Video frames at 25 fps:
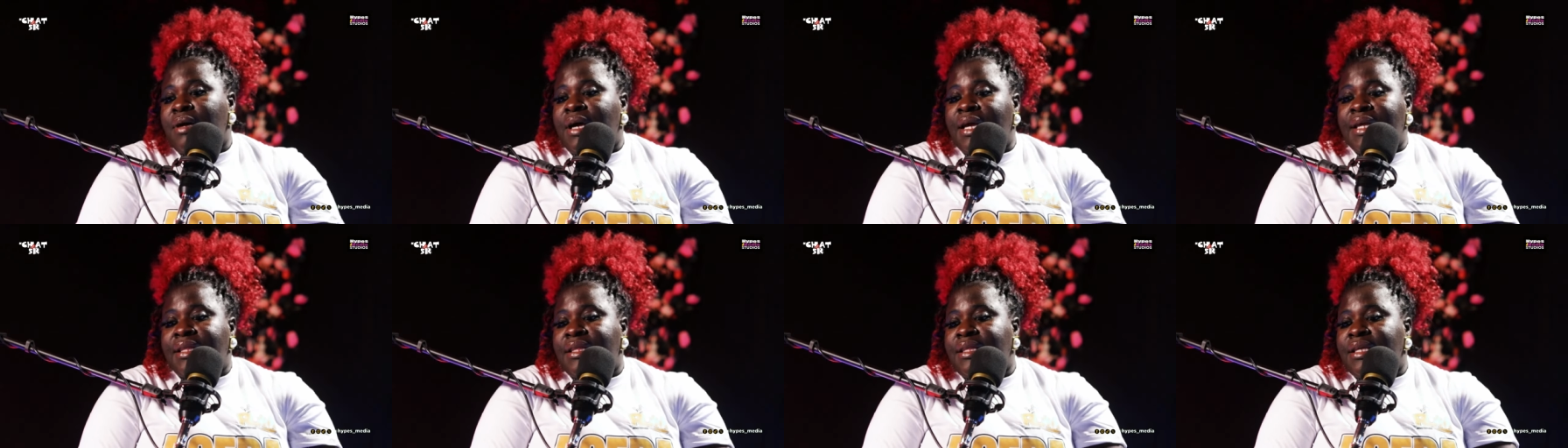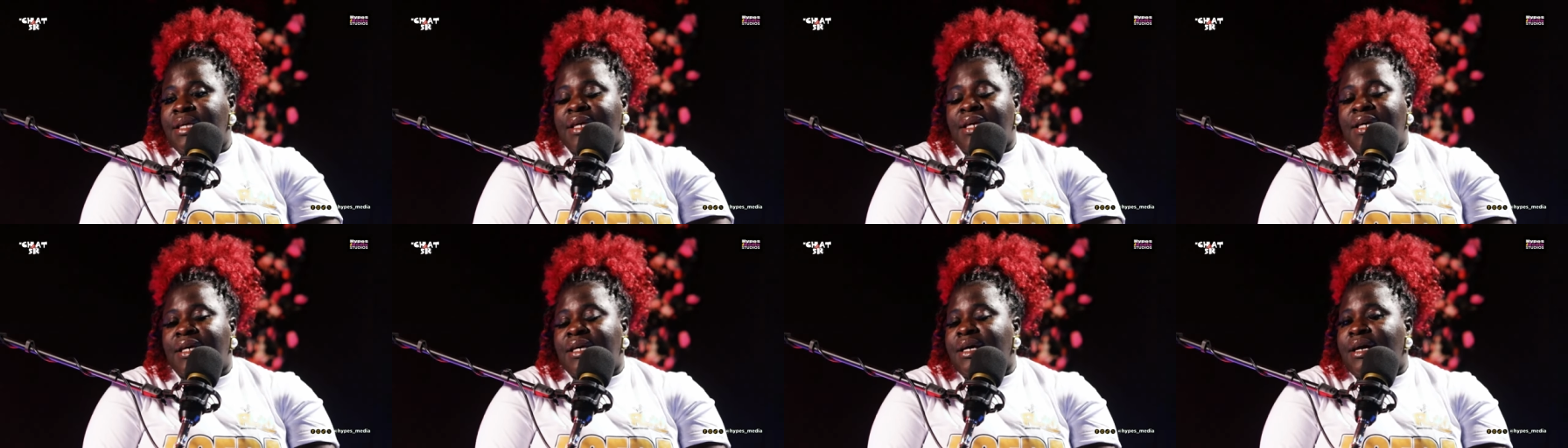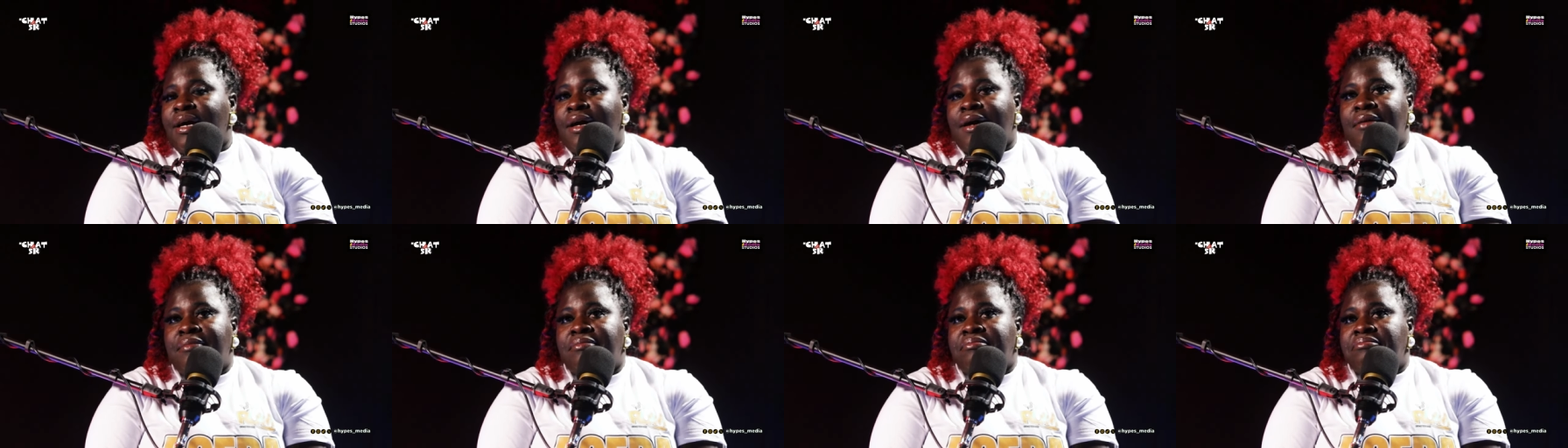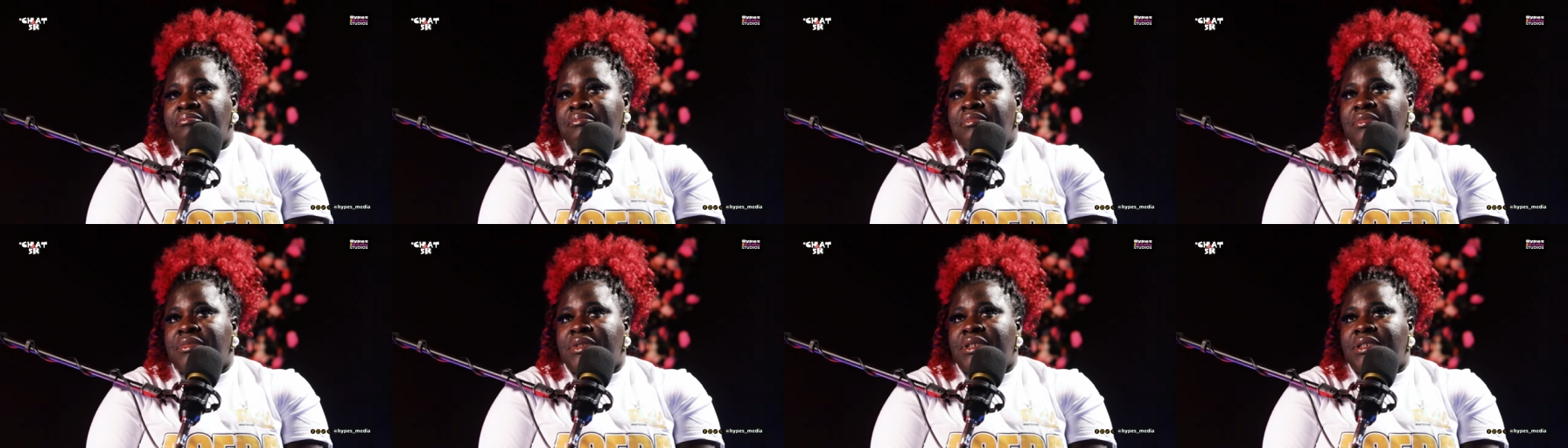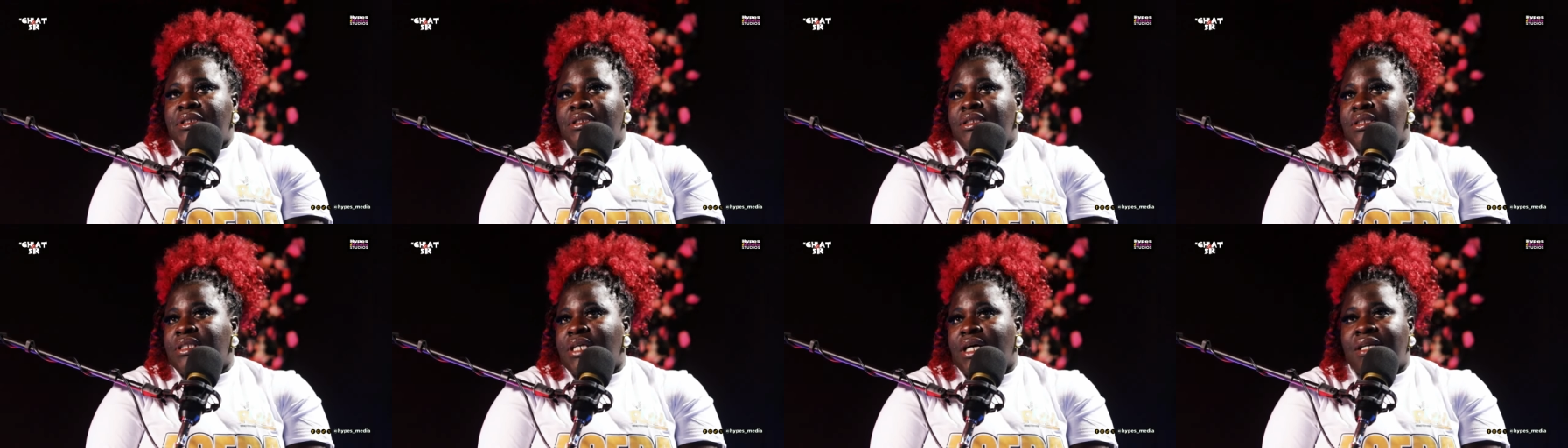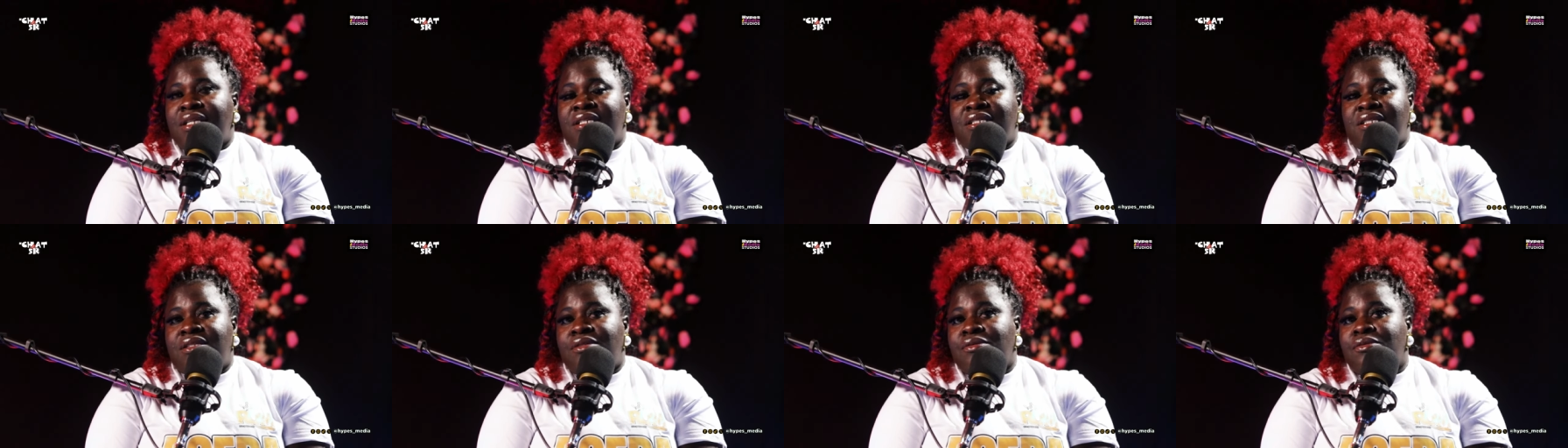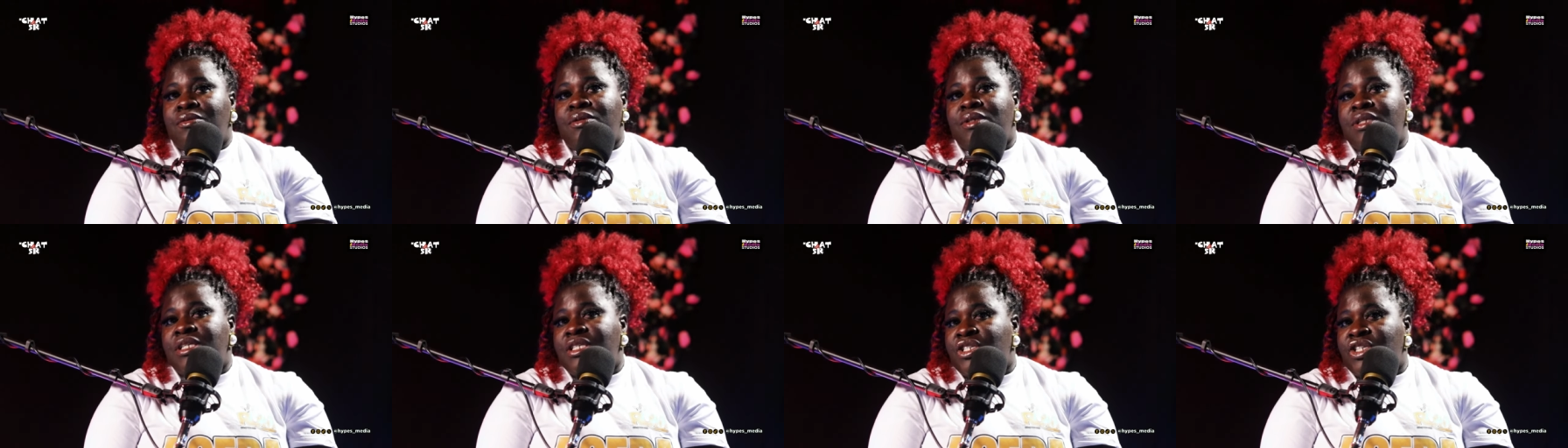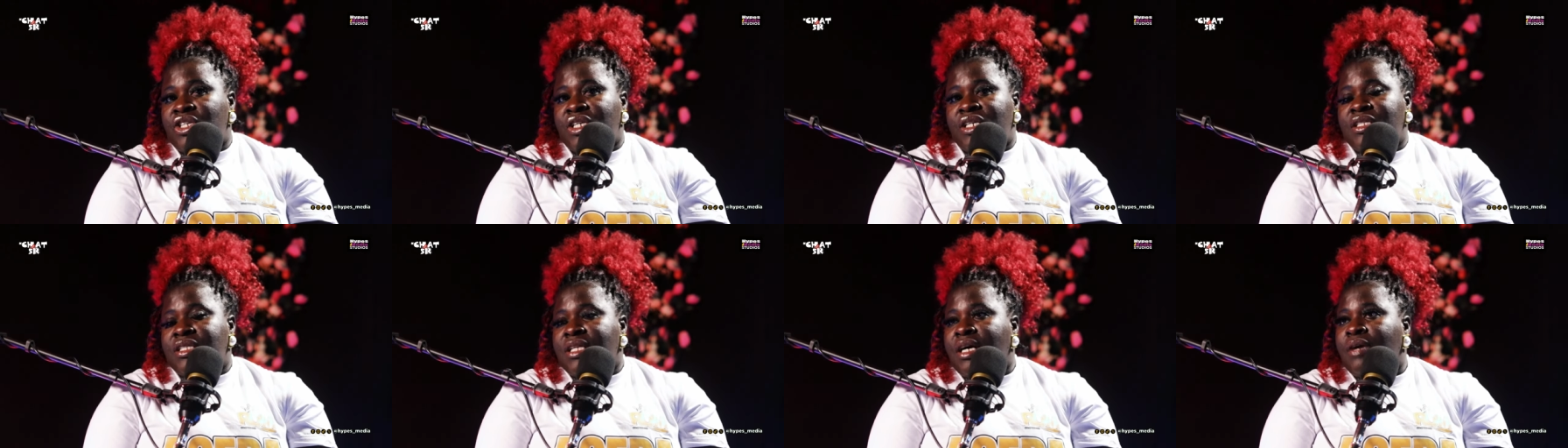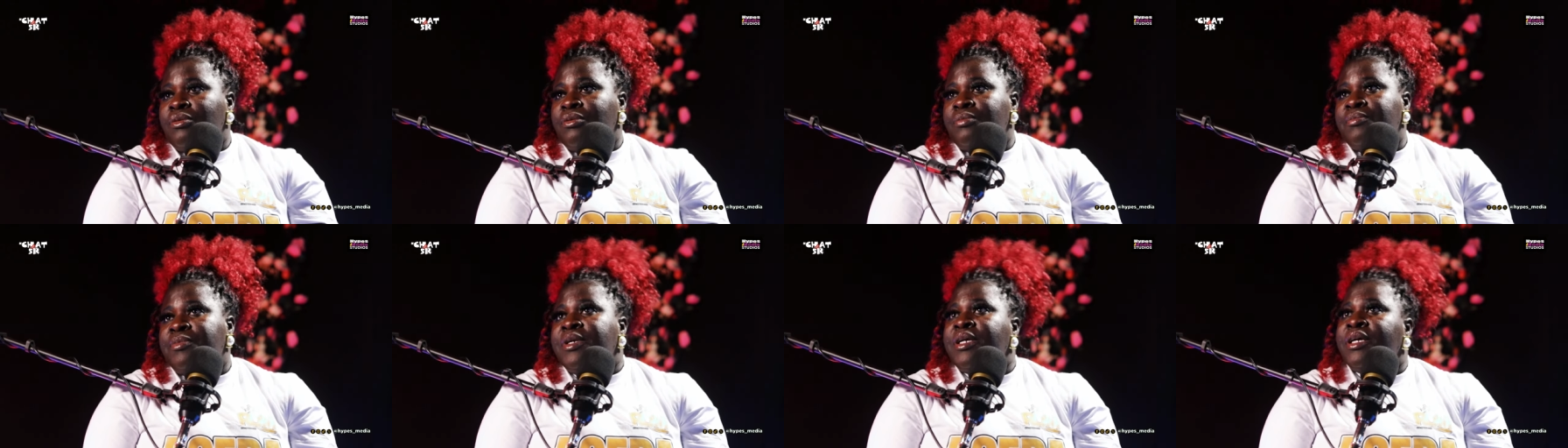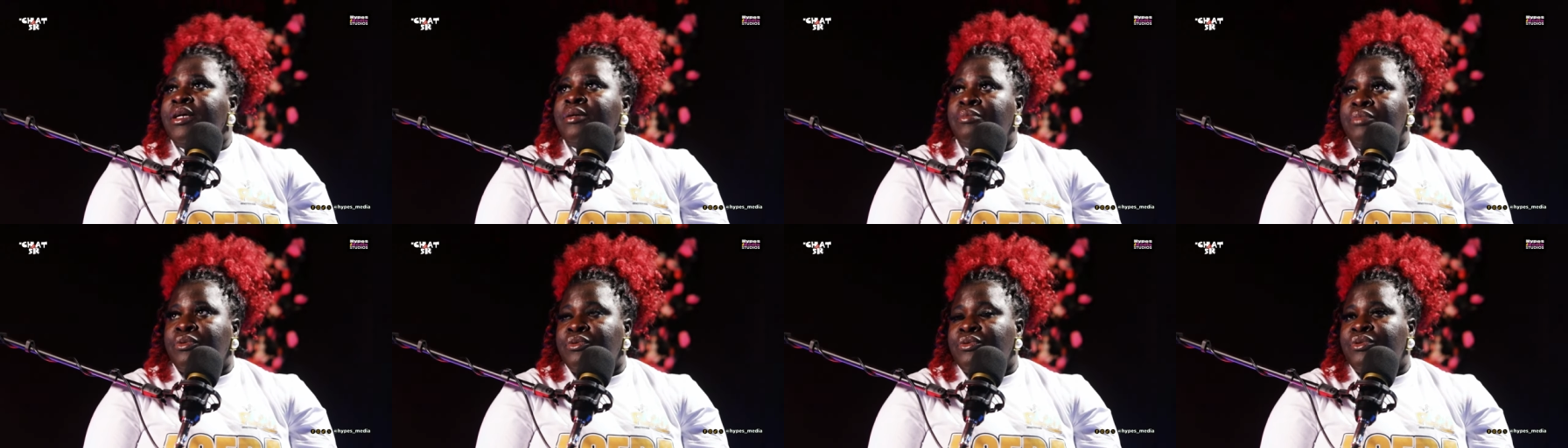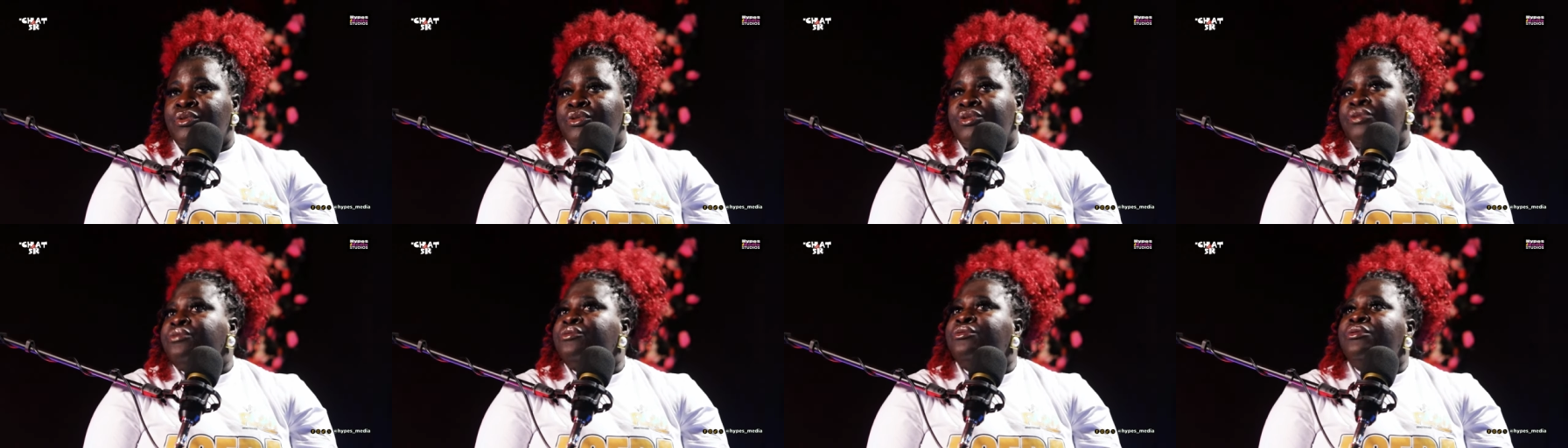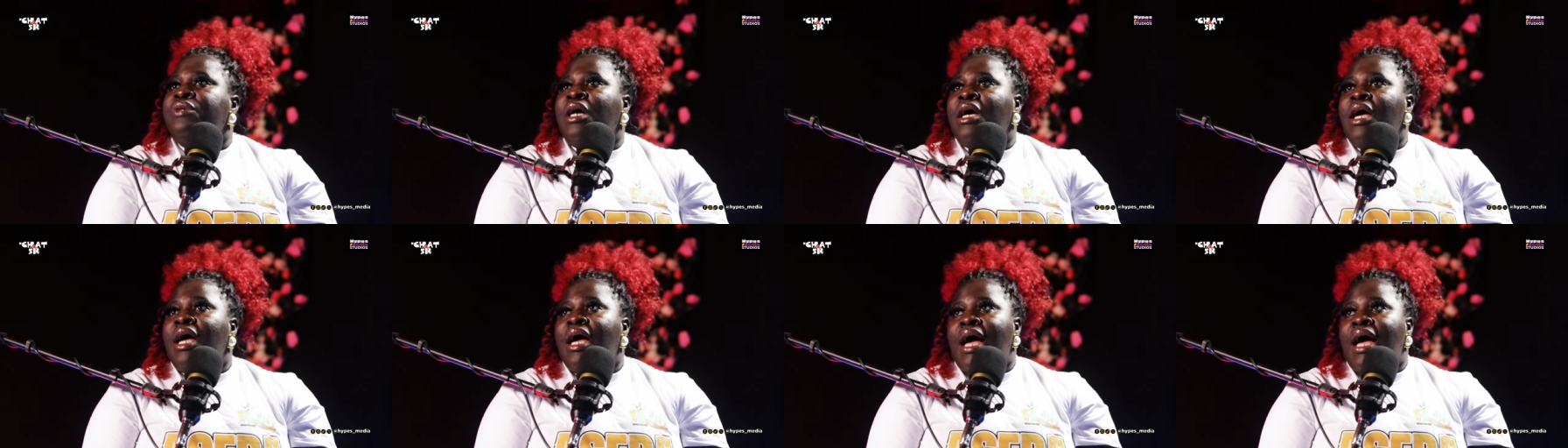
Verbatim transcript: I think um, that is the only change that would be able to